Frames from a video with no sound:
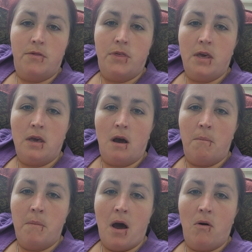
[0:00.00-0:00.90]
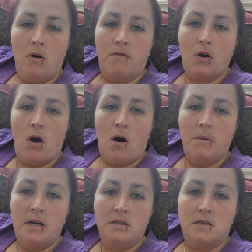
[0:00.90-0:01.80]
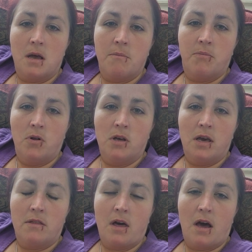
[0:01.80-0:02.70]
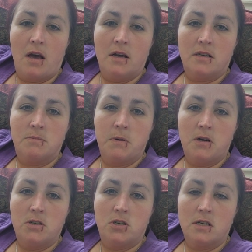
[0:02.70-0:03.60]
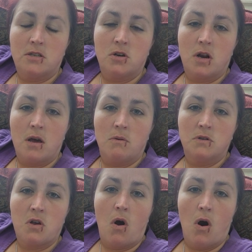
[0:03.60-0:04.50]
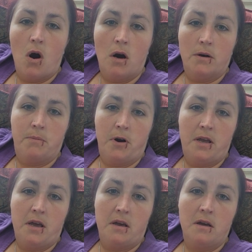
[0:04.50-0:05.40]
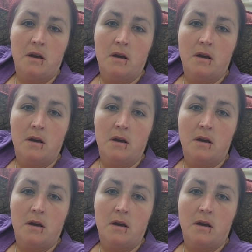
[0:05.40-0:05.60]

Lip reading: The amount of comments and bullying that I experienced yesterday, it was heartbreaking.